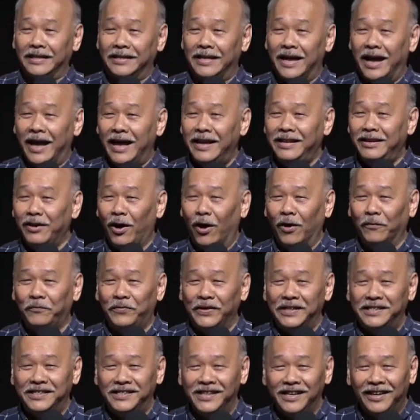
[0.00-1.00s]
then the
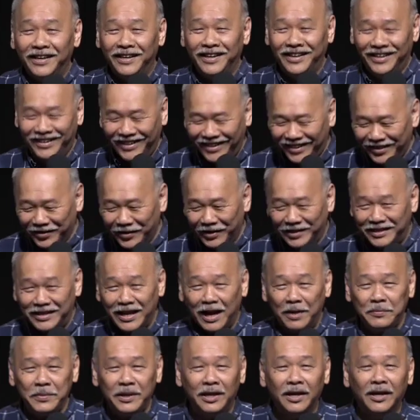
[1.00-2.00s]
officer will
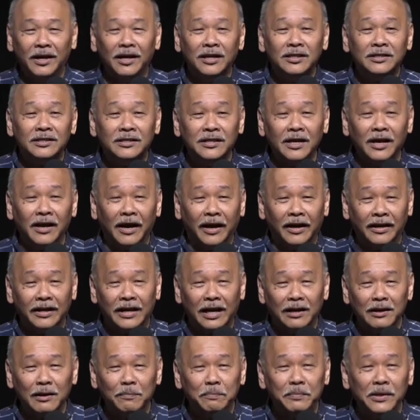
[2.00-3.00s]
tell me, sir,
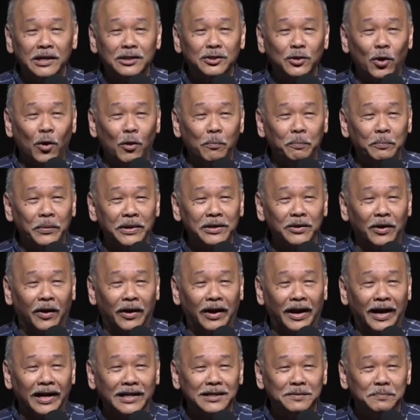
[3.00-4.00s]
can you please open your
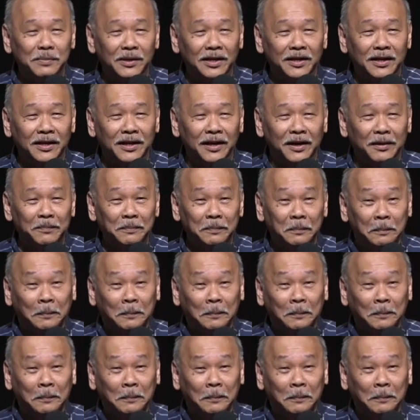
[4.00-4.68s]
eyes bigger?